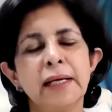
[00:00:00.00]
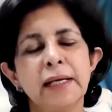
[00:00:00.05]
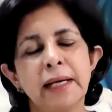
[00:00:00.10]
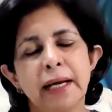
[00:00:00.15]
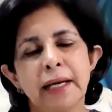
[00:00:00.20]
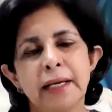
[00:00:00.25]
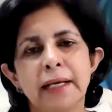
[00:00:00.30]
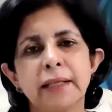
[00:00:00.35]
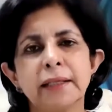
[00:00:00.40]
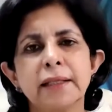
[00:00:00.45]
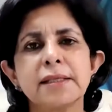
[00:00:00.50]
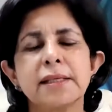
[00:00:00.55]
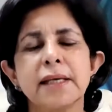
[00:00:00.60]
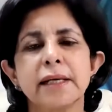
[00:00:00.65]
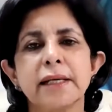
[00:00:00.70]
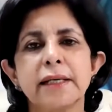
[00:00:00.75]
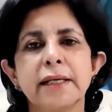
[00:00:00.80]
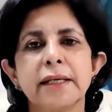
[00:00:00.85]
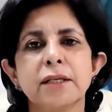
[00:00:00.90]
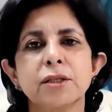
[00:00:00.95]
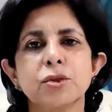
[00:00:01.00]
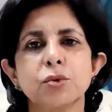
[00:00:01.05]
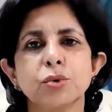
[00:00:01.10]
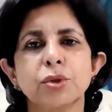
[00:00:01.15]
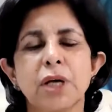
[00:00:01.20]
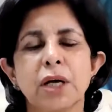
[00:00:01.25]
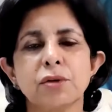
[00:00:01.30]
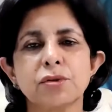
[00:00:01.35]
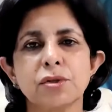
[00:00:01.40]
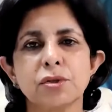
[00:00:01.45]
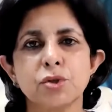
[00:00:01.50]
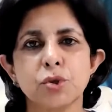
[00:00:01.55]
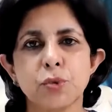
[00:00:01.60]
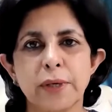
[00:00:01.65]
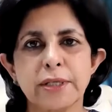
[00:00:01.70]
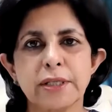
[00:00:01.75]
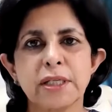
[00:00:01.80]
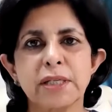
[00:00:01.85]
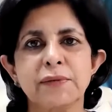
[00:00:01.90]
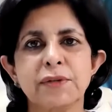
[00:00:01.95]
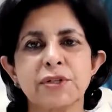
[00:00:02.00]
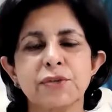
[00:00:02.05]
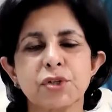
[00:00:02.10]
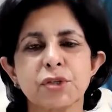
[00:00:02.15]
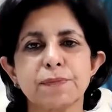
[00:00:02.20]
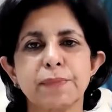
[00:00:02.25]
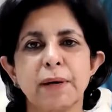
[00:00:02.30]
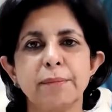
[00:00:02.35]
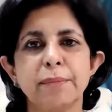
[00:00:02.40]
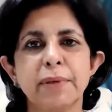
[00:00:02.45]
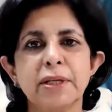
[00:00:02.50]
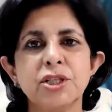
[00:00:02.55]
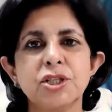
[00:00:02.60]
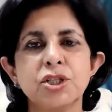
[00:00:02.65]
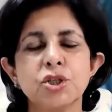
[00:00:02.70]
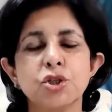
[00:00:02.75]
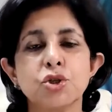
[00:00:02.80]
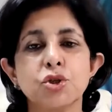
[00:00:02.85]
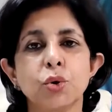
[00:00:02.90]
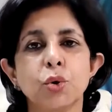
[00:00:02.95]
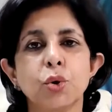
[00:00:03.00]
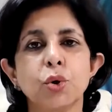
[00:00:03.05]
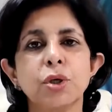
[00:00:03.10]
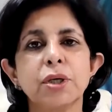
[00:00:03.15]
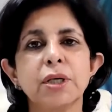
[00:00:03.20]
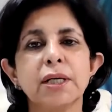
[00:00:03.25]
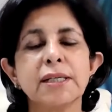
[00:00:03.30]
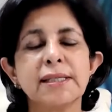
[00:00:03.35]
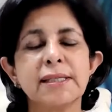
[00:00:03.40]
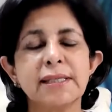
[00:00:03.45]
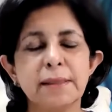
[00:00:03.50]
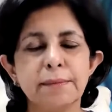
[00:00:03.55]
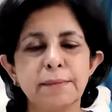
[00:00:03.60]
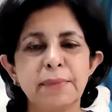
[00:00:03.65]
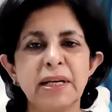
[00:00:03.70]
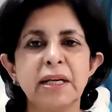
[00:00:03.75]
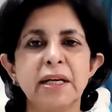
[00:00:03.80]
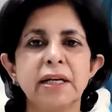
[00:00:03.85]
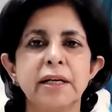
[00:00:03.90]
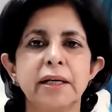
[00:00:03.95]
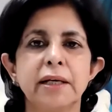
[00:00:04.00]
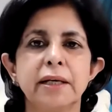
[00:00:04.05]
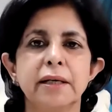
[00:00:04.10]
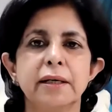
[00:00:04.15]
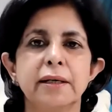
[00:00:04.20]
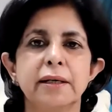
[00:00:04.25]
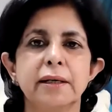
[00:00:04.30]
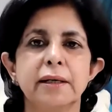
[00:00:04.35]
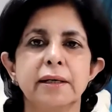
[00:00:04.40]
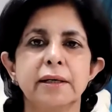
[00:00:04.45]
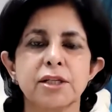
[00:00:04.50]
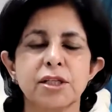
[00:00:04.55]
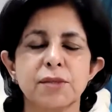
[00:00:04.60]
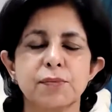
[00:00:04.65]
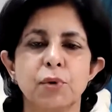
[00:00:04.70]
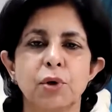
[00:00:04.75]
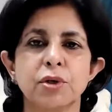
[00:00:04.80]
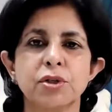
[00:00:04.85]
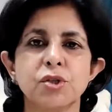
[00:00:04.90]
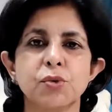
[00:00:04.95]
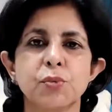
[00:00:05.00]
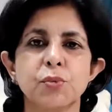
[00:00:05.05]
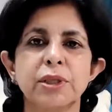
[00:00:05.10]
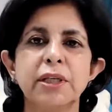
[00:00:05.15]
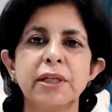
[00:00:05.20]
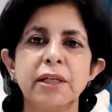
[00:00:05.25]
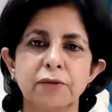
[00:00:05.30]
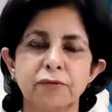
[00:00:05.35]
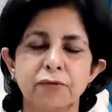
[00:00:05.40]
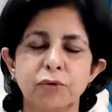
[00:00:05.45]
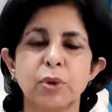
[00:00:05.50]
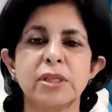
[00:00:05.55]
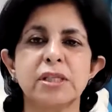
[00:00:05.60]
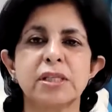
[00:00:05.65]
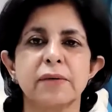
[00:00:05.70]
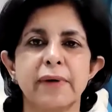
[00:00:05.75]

Another study in 2020, which was published, showed a similar response with the influenza